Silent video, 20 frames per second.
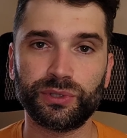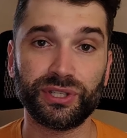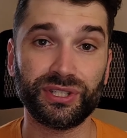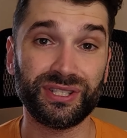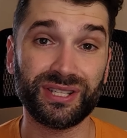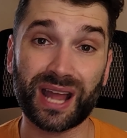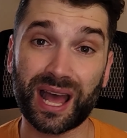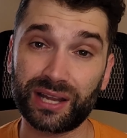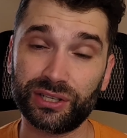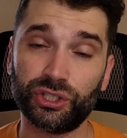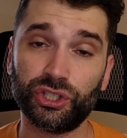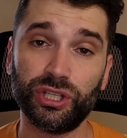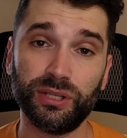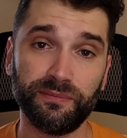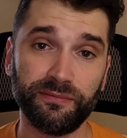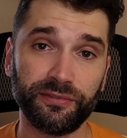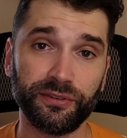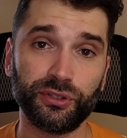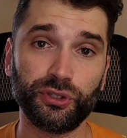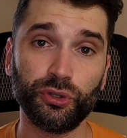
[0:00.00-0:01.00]
is not
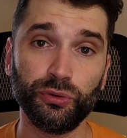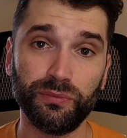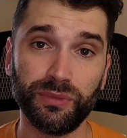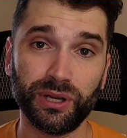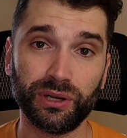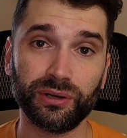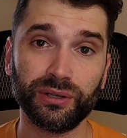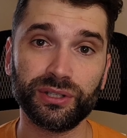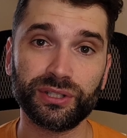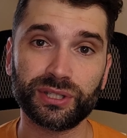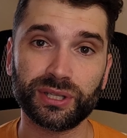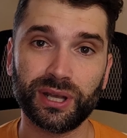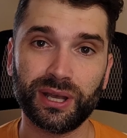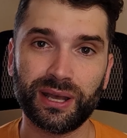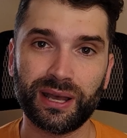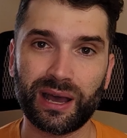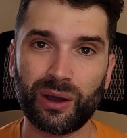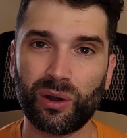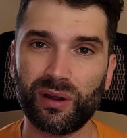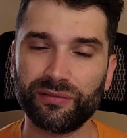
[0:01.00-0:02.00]
cheap for two mirrors.
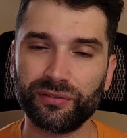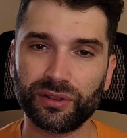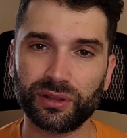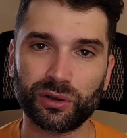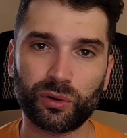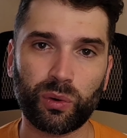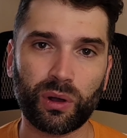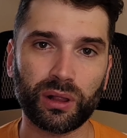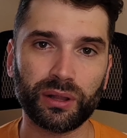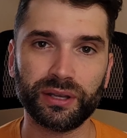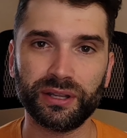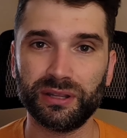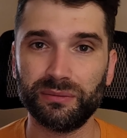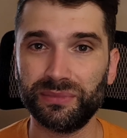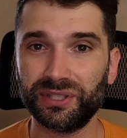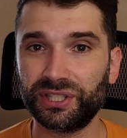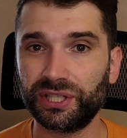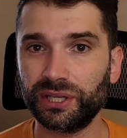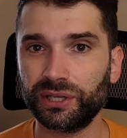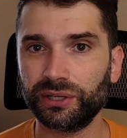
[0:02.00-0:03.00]
However, the quality of the
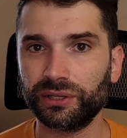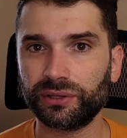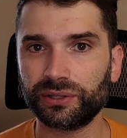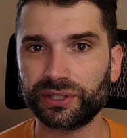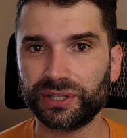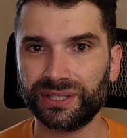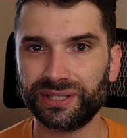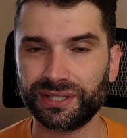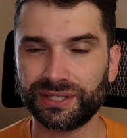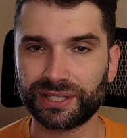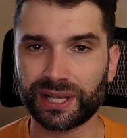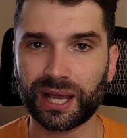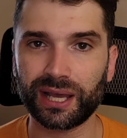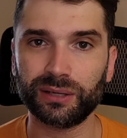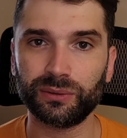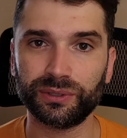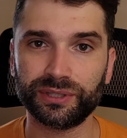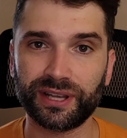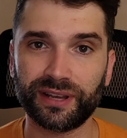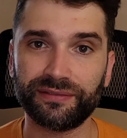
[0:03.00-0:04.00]
materials and
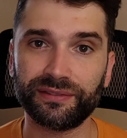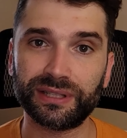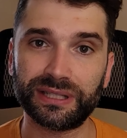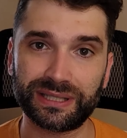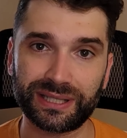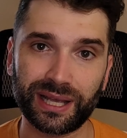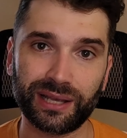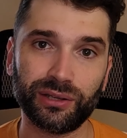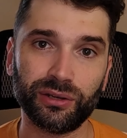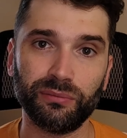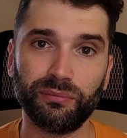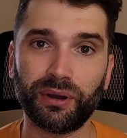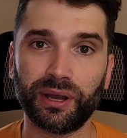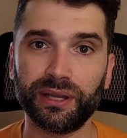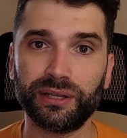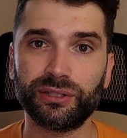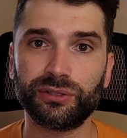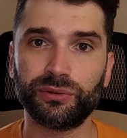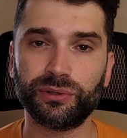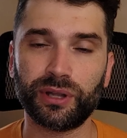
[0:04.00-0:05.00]
design will definitely take your
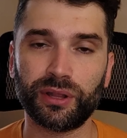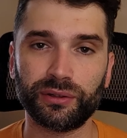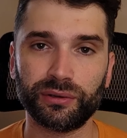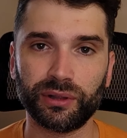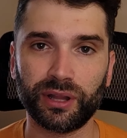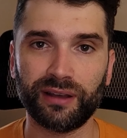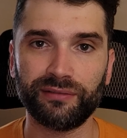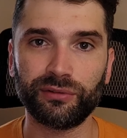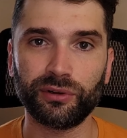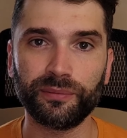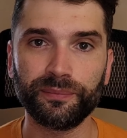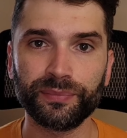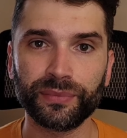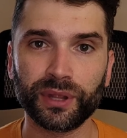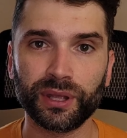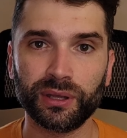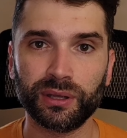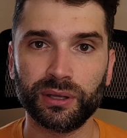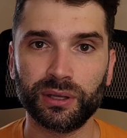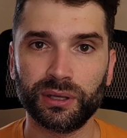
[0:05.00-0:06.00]
bike to another level.
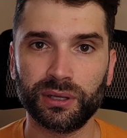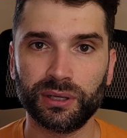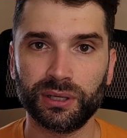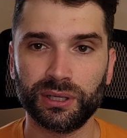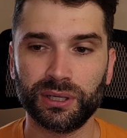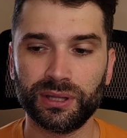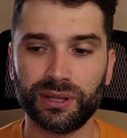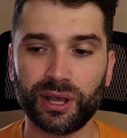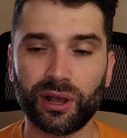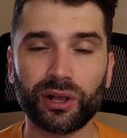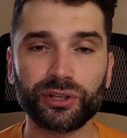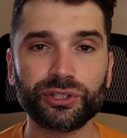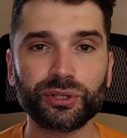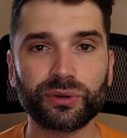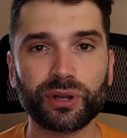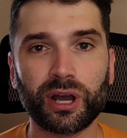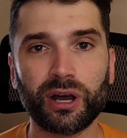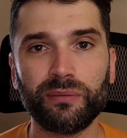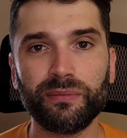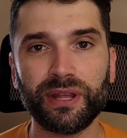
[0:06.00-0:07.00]
They also
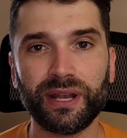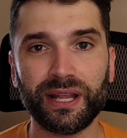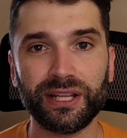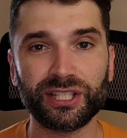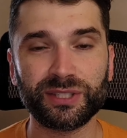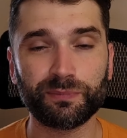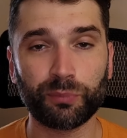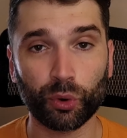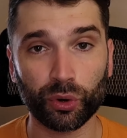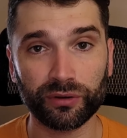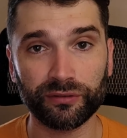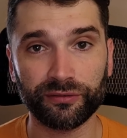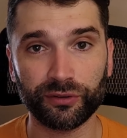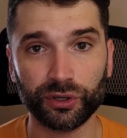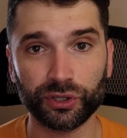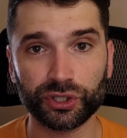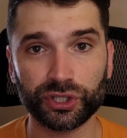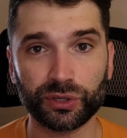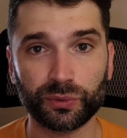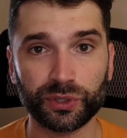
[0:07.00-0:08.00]
come in a sport
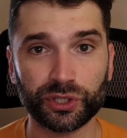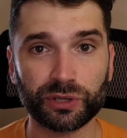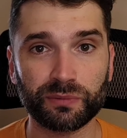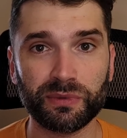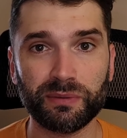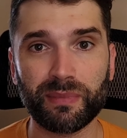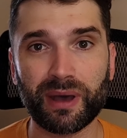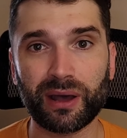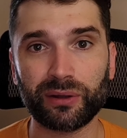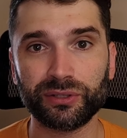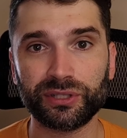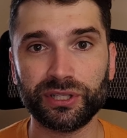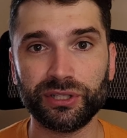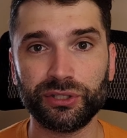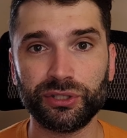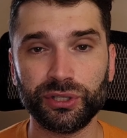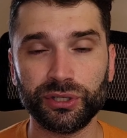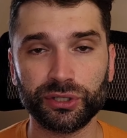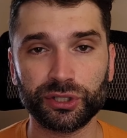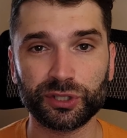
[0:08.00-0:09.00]
version, which can be mounted
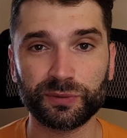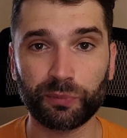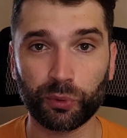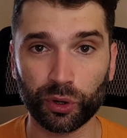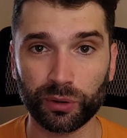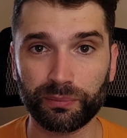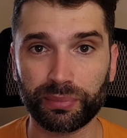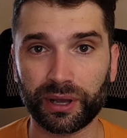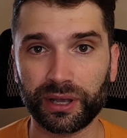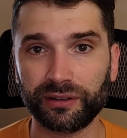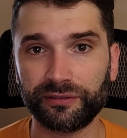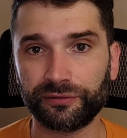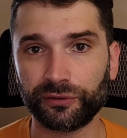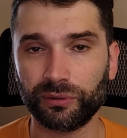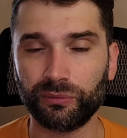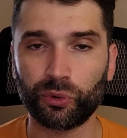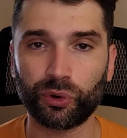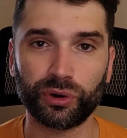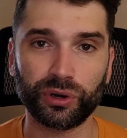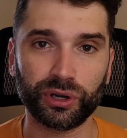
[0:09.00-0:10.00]
to your sport bike for
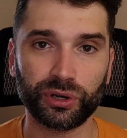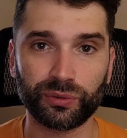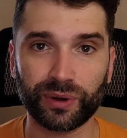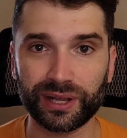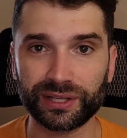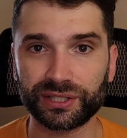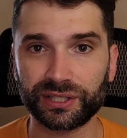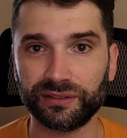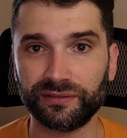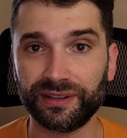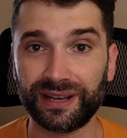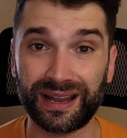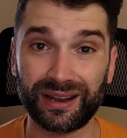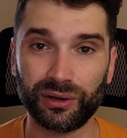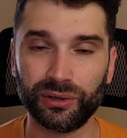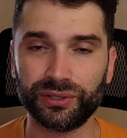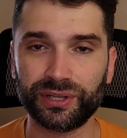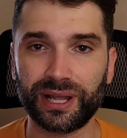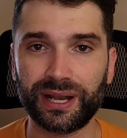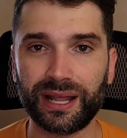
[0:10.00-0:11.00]
a more aggressive and
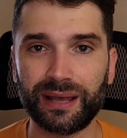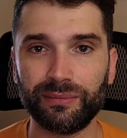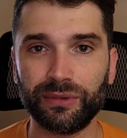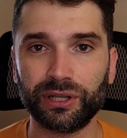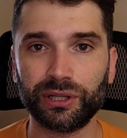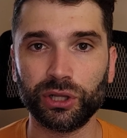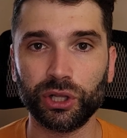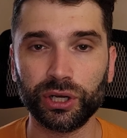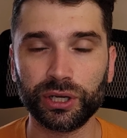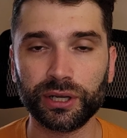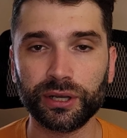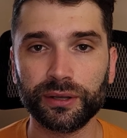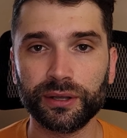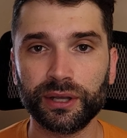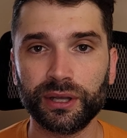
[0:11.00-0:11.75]
aerodynamic look.